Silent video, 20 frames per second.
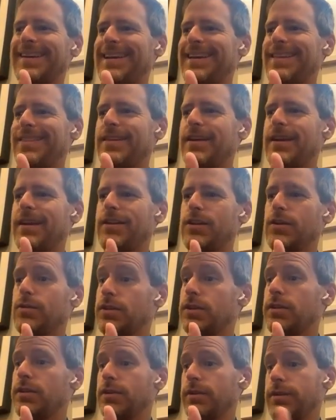
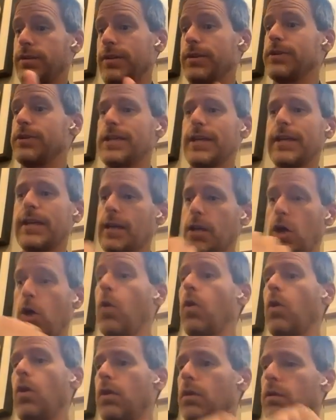you're digging a
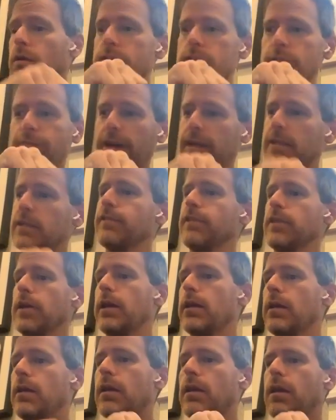hole
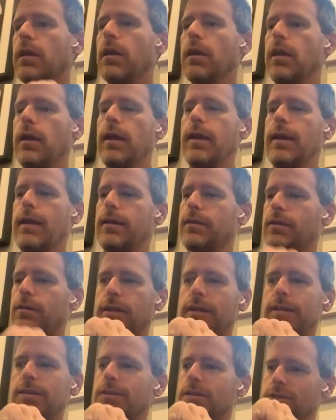effectively, and you
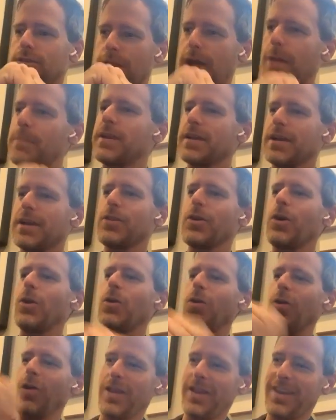need to stop digging the
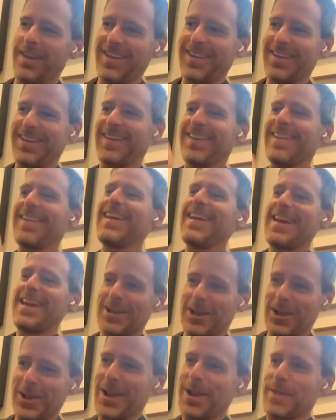hole
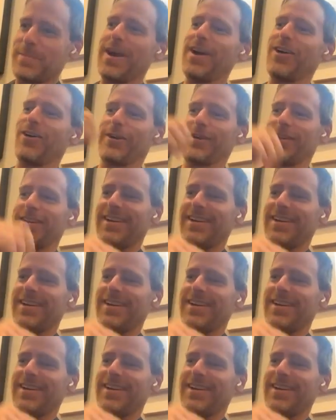and climb out.